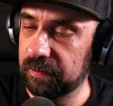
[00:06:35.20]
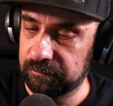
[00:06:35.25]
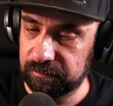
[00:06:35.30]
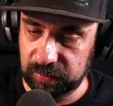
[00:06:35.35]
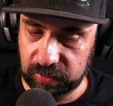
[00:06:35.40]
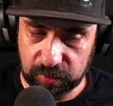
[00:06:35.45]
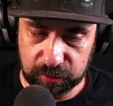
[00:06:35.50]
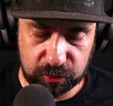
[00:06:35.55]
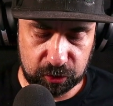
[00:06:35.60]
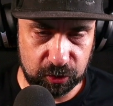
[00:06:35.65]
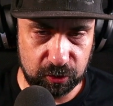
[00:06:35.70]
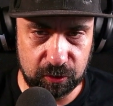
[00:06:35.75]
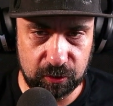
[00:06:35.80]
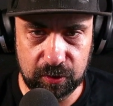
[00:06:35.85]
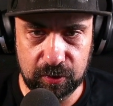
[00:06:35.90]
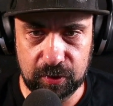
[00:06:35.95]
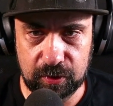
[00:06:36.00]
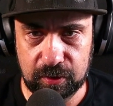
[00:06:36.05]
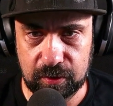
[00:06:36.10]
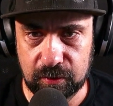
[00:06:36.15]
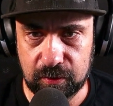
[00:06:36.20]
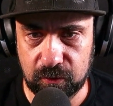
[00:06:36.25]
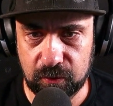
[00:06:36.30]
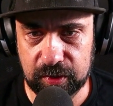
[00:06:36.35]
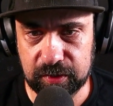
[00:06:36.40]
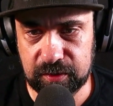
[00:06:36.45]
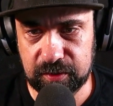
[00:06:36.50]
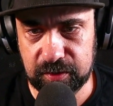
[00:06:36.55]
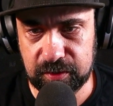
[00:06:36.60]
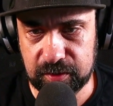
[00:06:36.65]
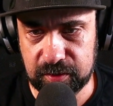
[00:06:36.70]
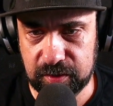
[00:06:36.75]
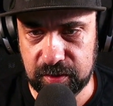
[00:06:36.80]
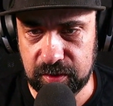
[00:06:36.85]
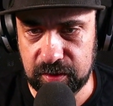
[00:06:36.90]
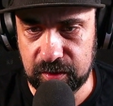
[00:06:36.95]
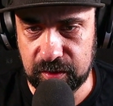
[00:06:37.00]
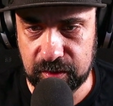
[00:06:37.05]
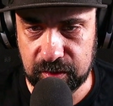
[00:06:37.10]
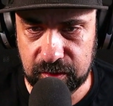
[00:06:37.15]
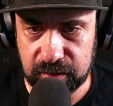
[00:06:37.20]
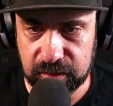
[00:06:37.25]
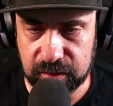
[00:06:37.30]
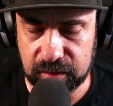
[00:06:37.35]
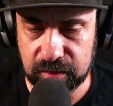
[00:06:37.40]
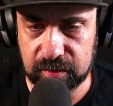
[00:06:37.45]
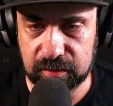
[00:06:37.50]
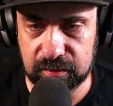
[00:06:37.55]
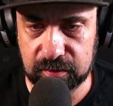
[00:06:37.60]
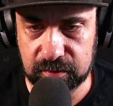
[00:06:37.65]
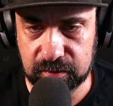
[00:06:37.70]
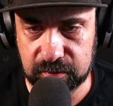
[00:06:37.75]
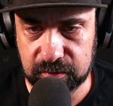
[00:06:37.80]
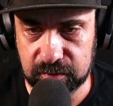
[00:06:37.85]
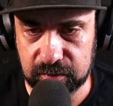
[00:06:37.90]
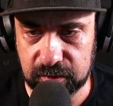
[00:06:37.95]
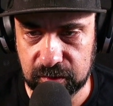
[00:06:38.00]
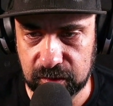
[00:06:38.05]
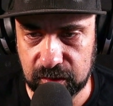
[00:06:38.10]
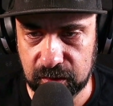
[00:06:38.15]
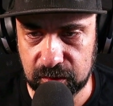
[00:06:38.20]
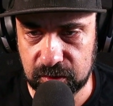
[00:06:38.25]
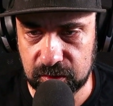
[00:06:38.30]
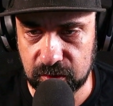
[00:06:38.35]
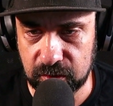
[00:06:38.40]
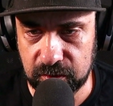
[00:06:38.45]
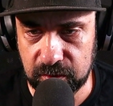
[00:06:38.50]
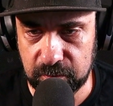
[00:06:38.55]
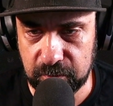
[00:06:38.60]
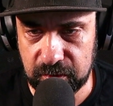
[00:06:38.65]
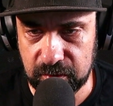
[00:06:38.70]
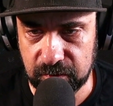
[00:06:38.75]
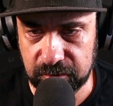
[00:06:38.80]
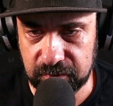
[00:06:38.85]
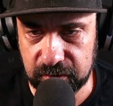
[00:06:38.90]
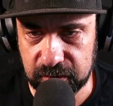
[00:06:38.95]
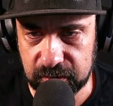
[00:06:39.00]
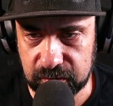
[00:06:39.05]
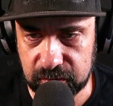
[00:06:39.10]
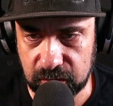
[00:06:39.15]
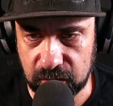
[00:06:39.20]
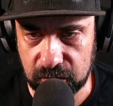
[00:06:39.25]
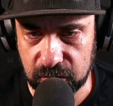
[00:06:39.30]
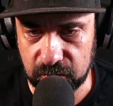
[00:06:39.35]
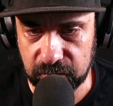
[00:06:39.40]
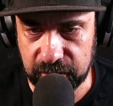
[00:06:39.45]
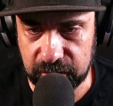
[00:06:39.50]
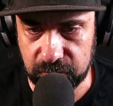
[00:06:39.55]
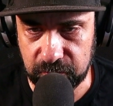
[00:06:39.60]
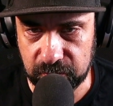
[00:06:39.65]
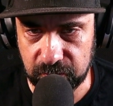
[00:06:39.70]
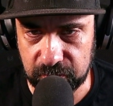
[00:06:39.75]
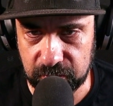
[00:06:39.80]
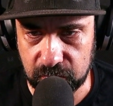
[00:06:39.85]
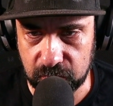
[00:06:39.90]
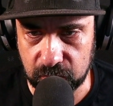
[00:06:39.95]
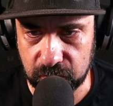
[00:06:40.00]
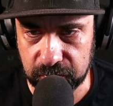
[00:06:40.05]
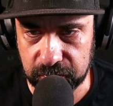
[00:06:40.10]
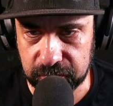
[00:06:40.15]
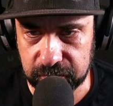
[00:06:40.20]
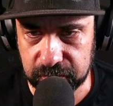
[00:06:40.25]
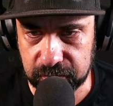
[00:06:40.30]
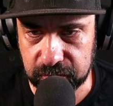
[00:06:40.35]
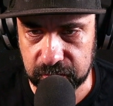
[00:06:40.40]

Not sure what is the autonomy of this. How long can we record?